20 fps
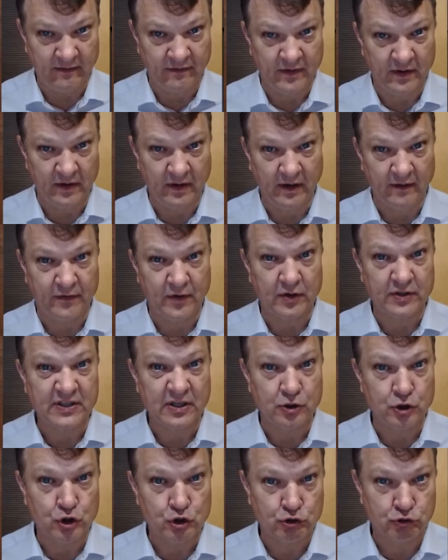if there's
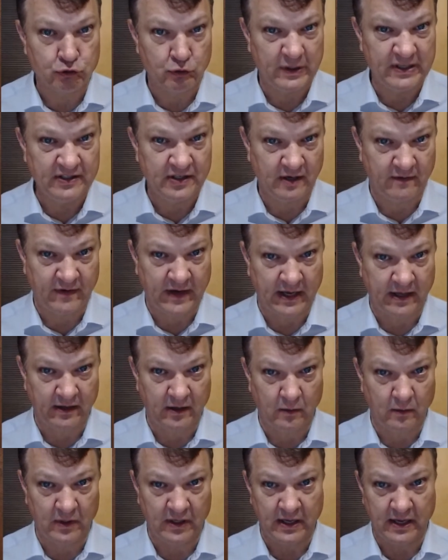intrinsic
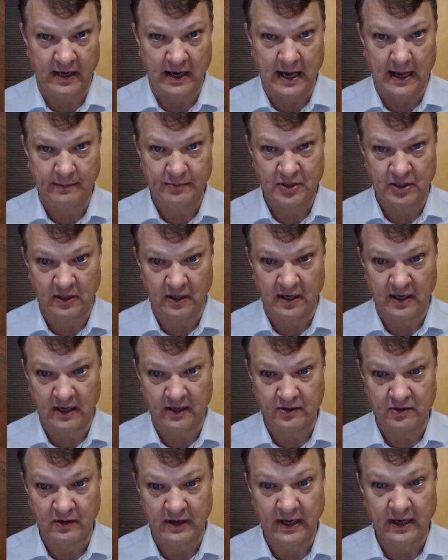value in that option
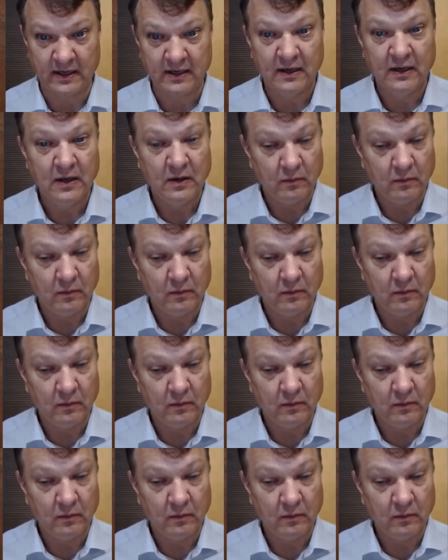contract,